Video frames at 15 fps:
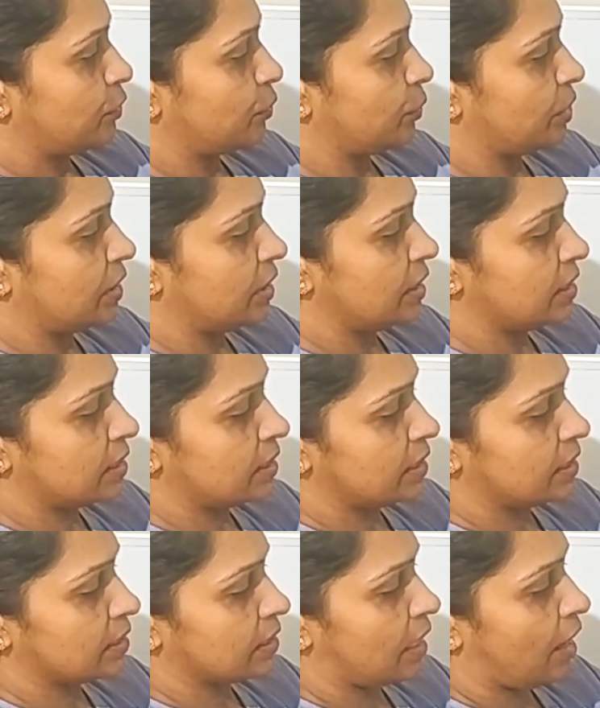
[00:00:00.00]
So this
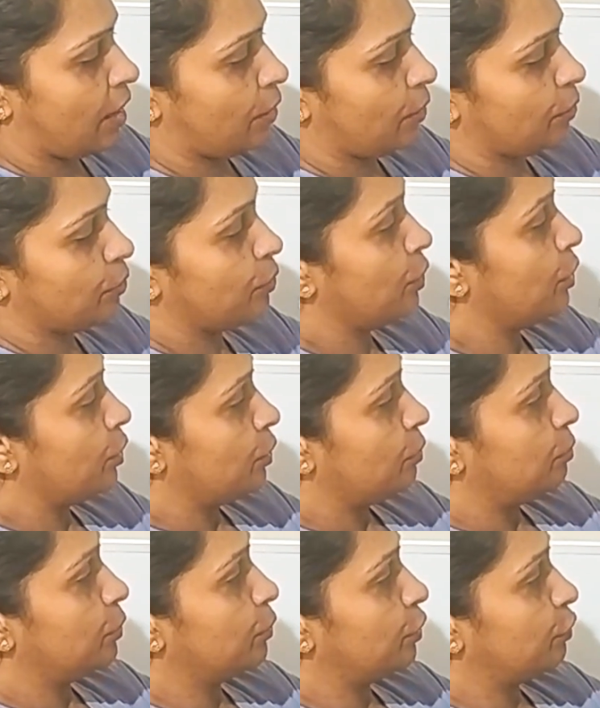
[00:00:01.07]
is how
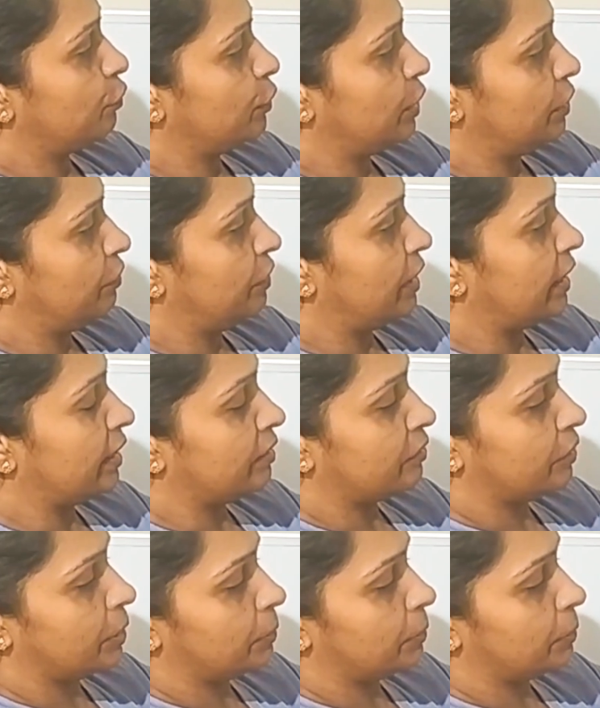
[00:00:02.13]
beautifully we can